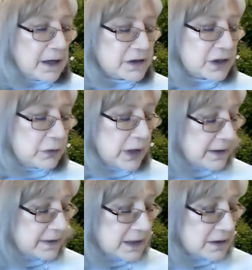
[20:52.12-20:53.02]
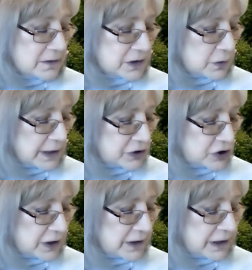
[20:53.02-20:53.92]
So I think there's a
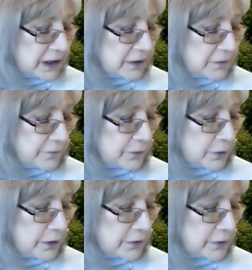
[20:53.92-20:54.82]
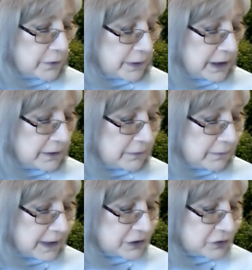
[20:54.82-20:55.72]
question here for the Green
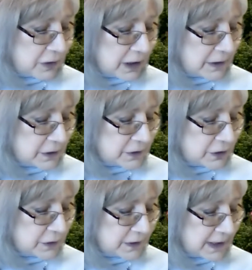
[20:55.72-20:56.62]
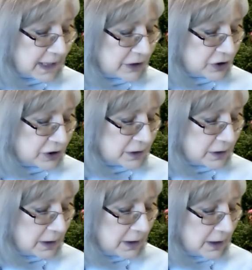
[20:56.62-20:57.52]
Restaurant Association,
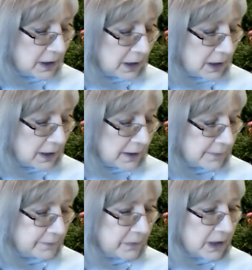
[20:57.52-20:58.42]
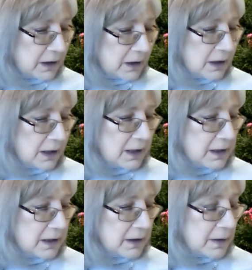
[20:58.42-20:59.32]
and
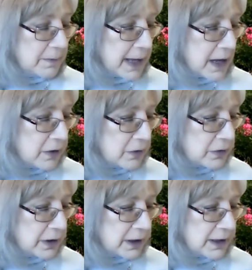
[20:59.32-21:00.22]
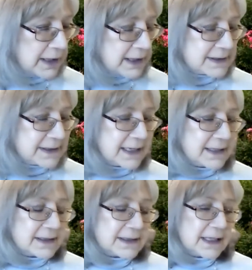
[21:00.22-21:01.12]
about, it
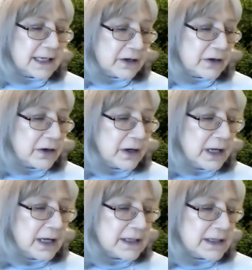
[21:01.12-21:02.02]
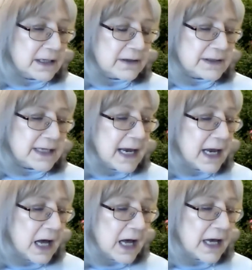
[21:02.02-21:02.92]
says here, say
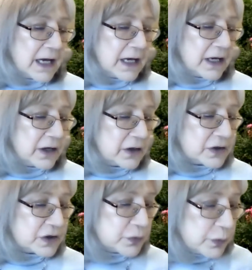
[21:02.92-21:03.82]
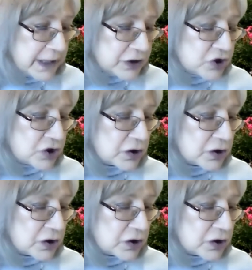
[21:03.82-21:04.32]
I switch